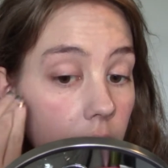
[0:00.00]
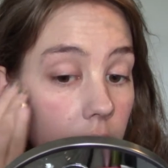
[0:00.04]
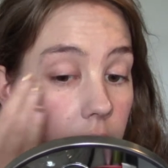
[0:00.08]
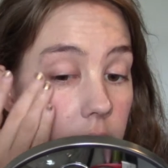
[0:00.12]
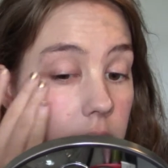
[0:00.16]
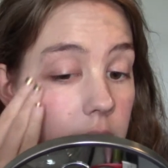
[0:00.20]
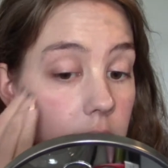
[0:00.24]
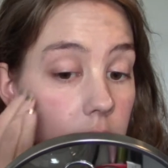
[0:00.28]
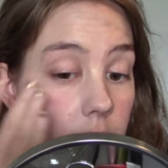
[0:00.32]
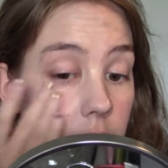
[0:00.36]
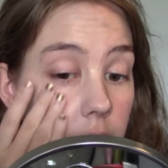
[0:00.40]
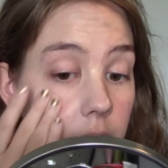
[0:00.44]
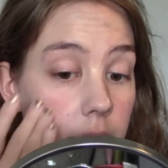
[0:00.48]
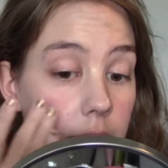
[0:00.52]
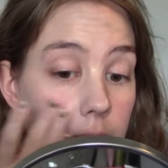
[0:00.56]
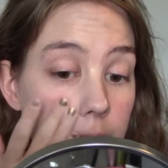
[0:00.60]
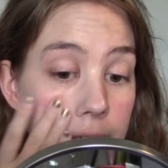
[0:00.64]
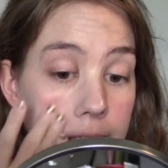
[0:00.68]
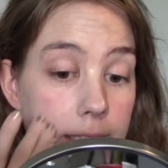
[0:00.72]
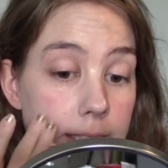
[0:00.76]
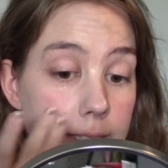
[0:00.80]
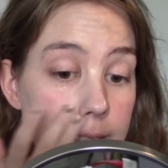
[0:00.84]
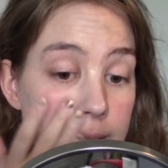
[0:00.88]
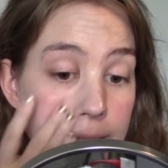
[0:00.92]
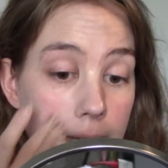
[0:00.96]
it's looking like
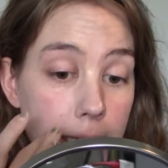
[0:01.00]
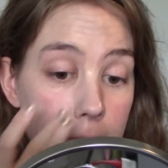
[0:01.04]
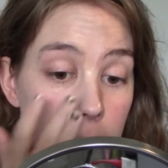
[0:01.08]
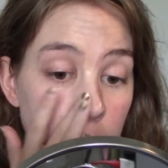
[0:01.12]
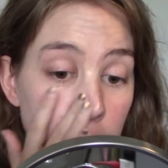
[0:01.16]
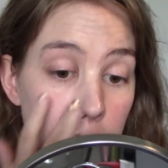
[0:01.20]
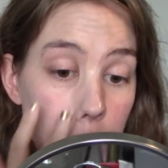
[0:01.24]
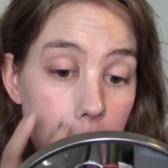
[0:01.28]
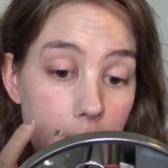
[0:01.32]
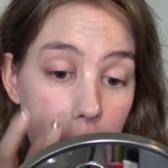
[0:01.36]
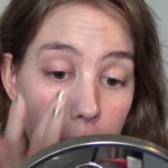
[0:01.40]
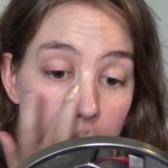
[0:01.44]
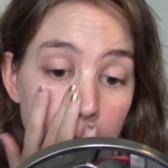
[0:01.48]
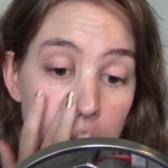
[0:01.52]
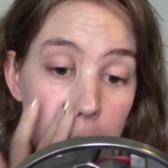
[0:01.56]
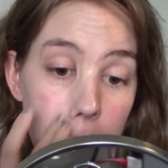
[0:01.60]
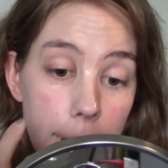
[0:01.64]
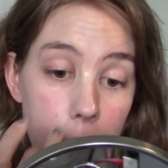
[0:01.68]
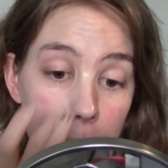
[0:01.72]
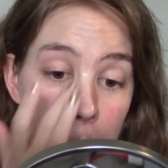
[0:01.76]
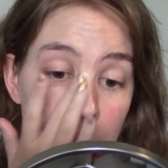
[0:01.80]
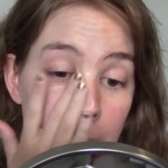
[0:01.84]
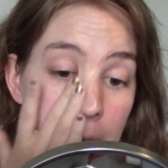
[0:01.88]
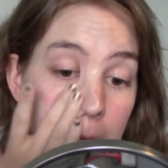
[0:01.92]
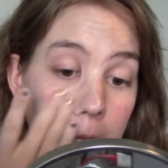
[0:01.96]
a standard BB
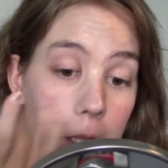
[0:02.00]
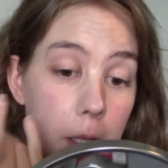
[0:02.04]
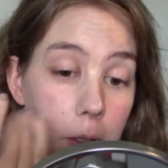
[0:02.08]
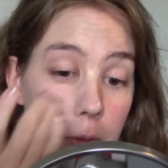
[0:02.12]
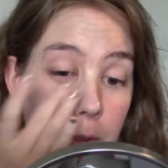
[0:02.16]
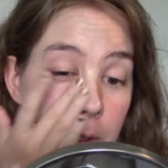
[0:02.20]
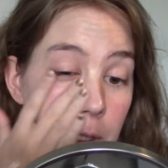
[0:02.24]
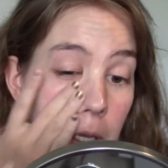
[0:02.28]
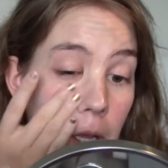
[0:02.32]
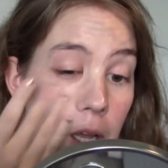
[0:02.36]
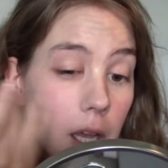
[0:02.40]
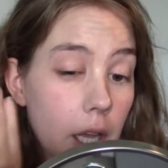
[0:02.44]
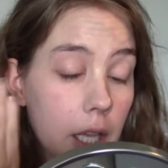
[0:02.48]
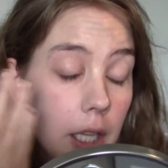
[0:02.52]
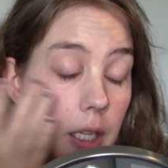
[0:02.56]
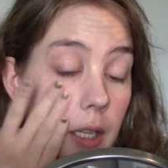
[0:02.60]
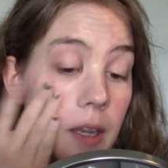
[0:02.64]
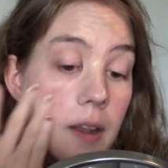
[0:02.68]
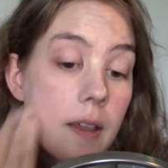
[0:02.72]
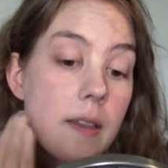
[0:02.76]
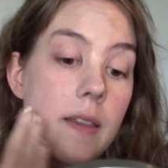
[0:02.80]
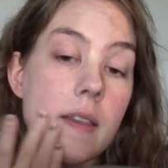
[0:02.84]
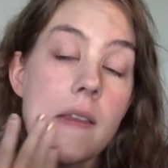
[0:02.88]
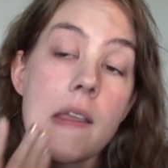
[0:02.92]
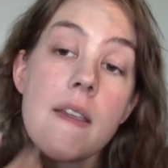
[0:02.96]
cream when it goes
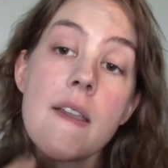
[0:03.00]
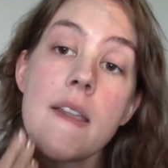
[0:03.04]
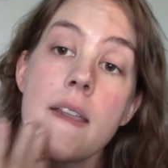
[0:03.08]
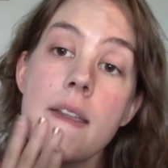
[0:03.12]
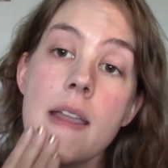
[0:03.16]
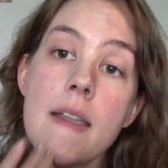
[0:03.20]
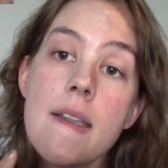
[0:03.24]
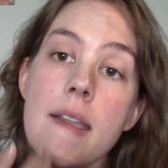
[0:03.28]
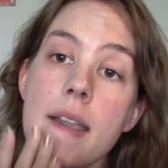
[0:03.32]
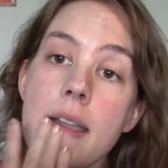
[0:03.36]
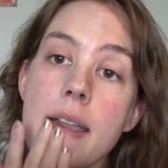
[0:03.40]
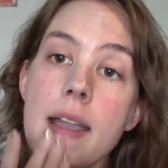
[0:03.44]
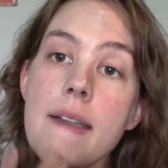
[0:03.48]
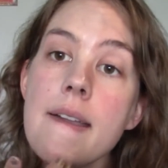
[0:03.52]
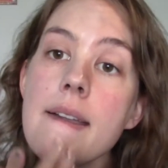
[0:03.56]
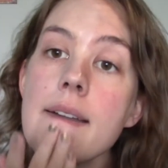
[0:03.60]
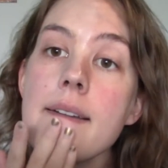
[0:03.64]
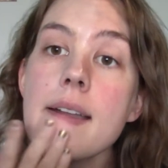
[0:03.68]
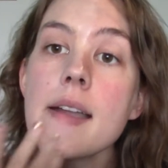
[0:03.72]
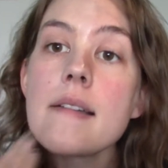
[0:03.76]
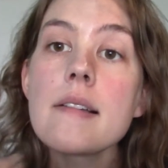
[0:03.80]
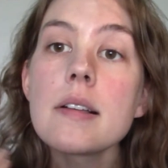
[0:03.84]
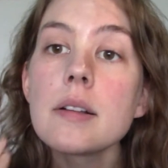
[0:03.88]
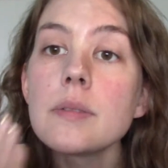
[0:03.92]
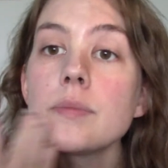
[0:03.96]
on.
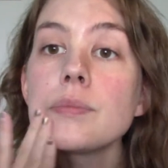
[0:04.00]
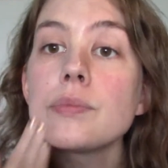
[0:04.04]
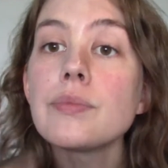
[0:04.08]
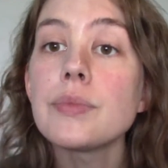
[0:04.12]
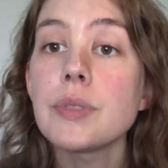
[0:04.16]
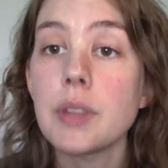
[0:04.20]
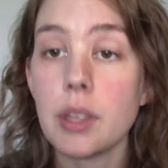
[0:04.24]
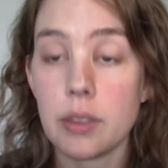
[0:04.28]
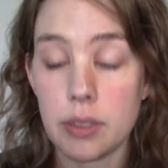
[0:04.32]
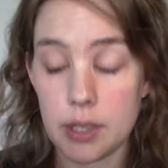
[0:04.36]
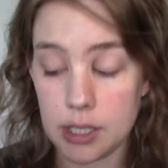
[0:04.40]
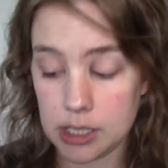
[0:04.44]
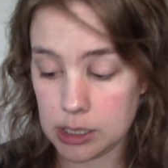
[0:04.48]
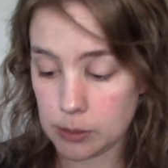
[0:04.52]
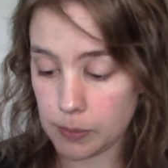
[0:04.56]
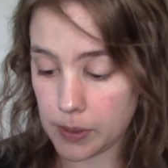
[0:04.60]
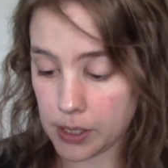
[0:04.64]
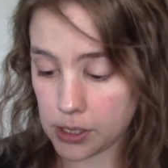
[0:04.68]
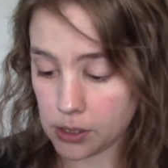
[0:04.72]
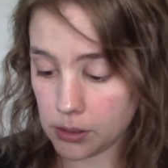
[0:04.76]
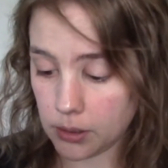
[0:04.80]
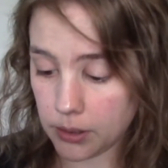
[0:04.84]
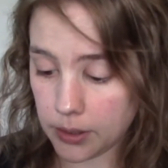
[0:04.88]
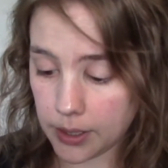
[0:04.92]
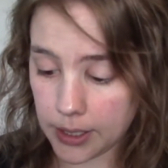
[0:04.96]
Nothing
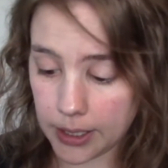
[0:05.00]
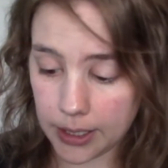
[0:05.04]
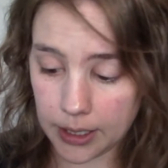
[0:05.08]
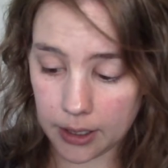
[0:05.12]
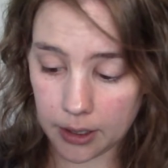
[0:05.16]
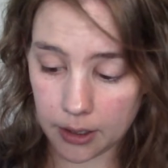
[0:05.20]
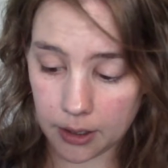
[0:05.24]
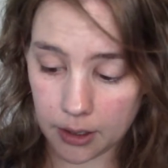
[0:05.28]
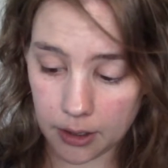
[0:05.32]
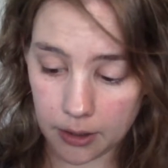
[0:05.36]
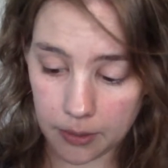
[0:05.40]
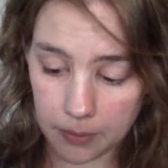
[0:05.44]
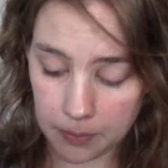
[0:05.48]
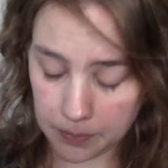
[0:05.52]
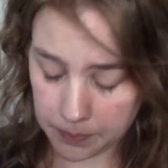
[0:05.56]
special there.